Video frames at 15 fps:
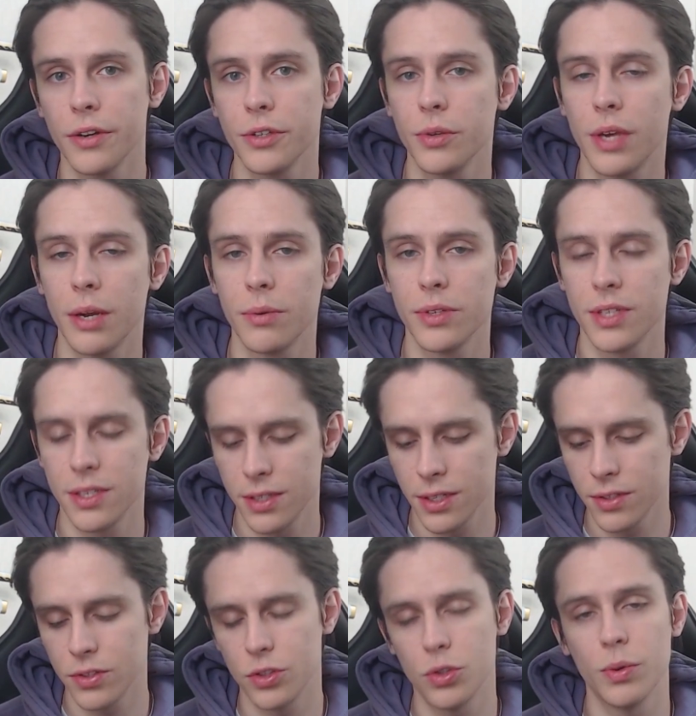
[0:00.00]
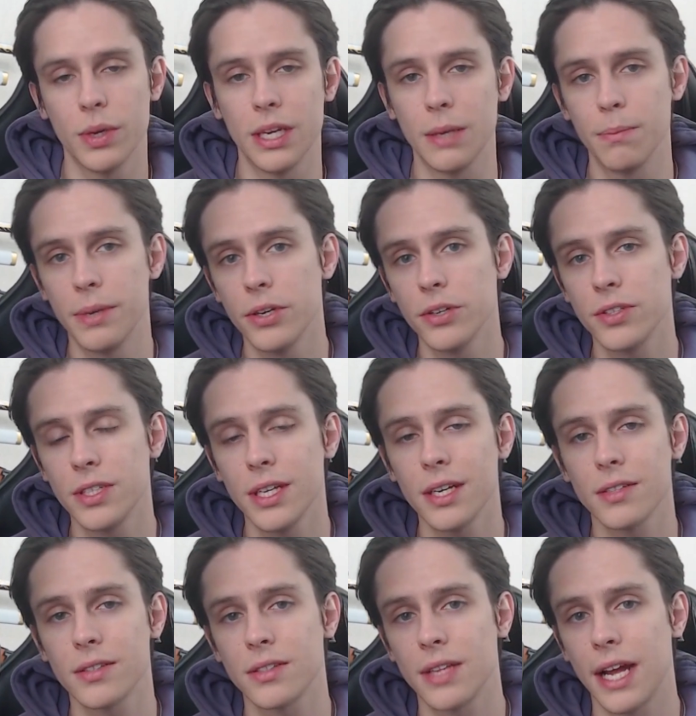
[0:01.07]
you gain resistance to any piercing,
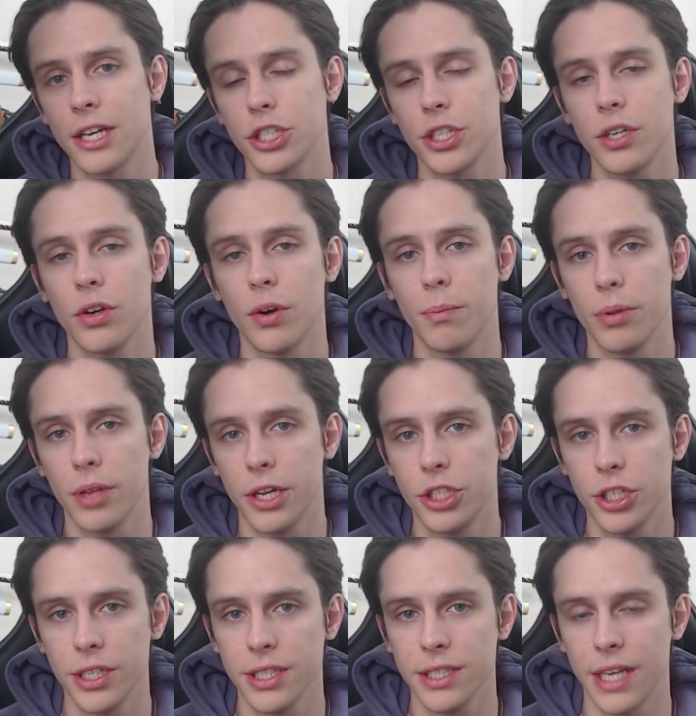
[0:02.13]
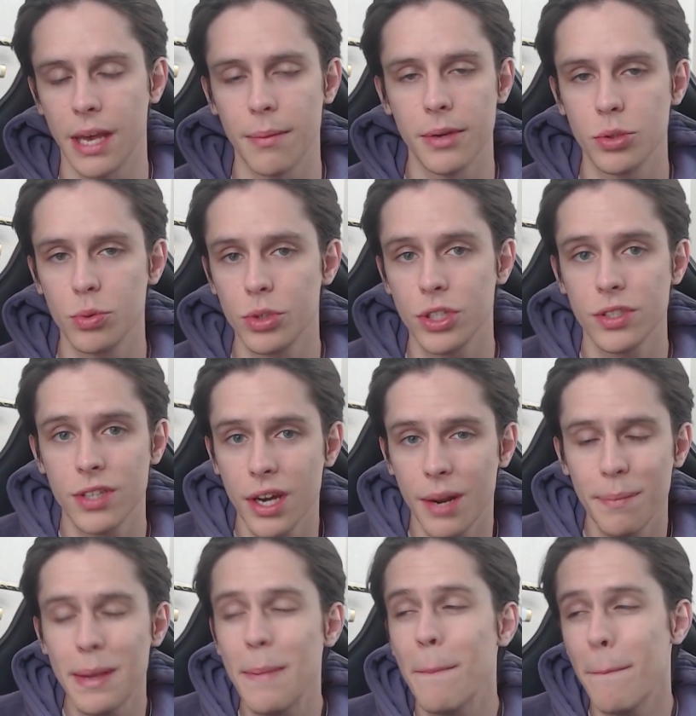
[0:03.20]
slashing, or bludgeoning damage, which is going to
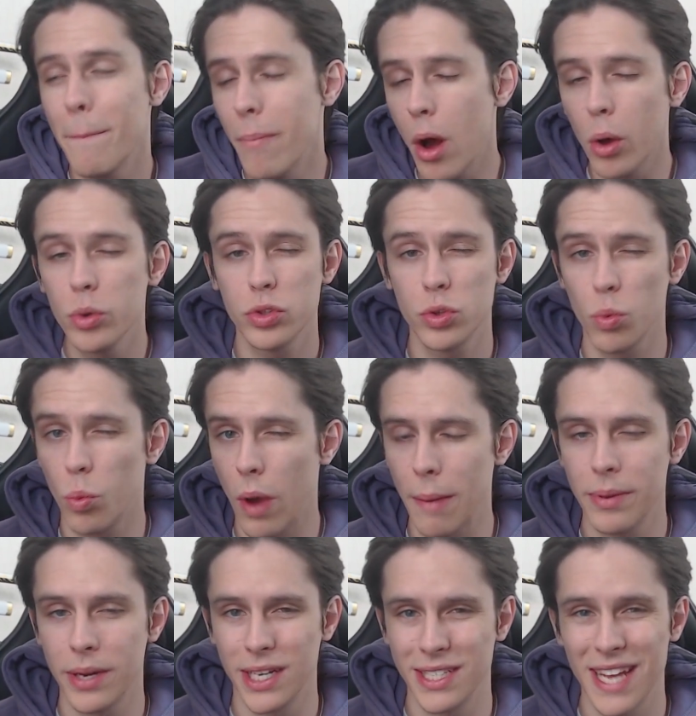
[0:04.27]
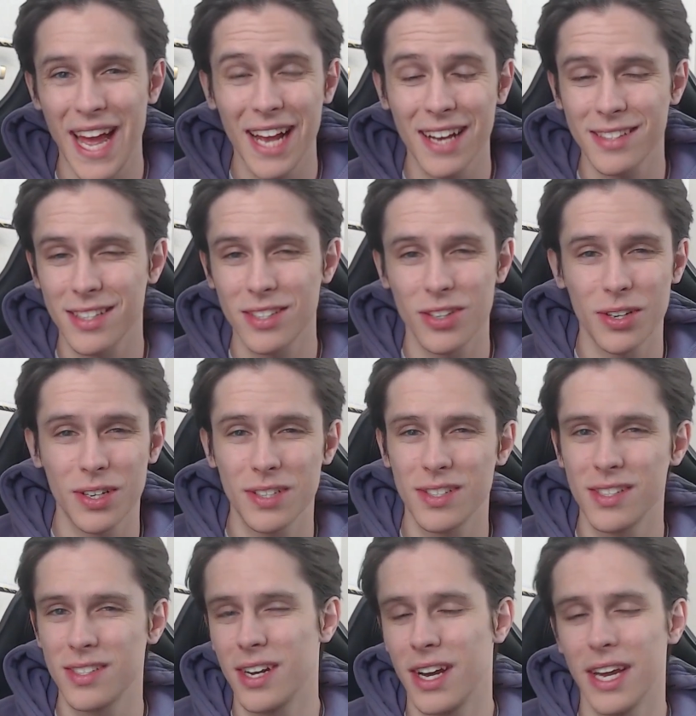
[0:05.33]
be most weapon attacks as long as
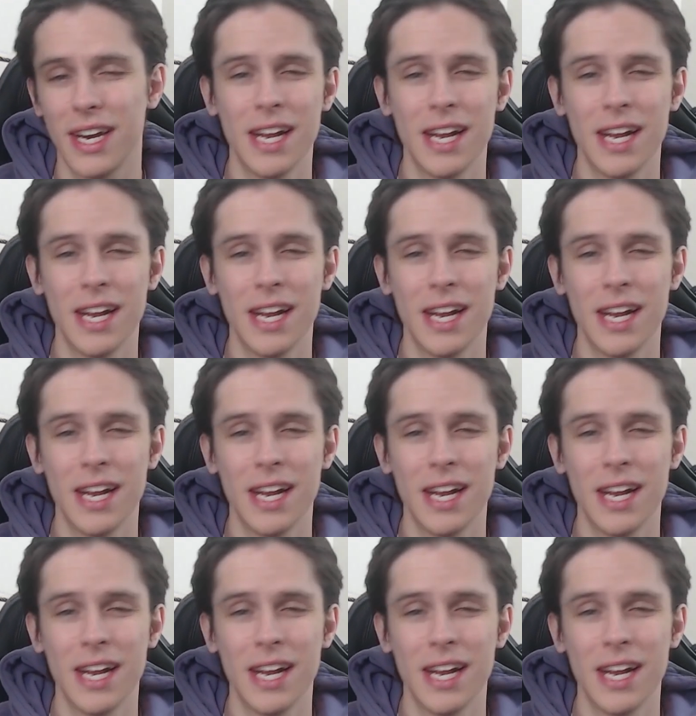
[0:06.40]
it's not